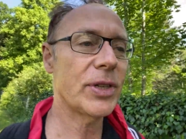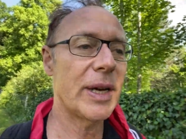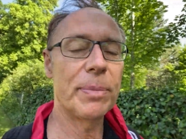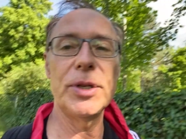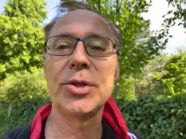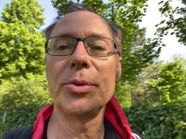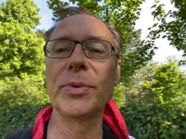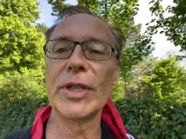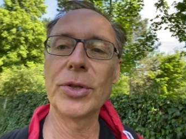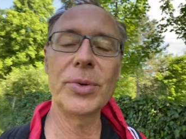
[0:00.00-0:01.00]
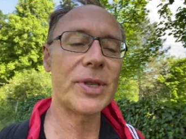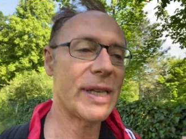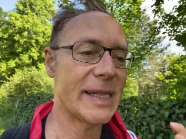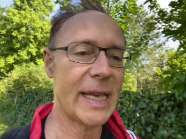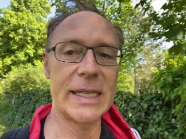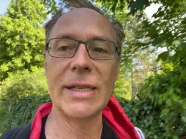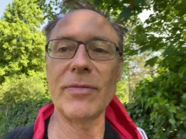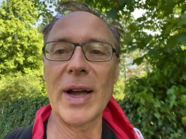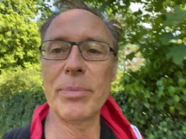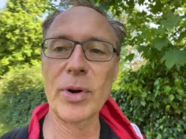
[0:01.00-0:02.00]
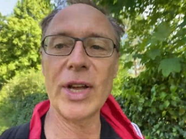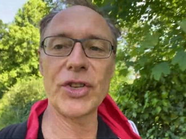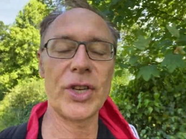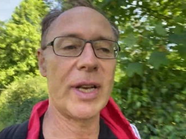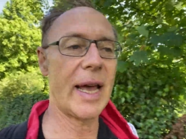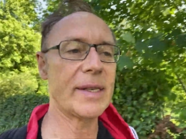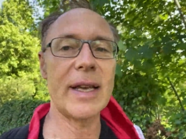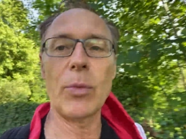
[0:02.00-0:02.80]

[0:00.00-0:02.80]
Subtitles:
are helping to reduce excessive vibration as I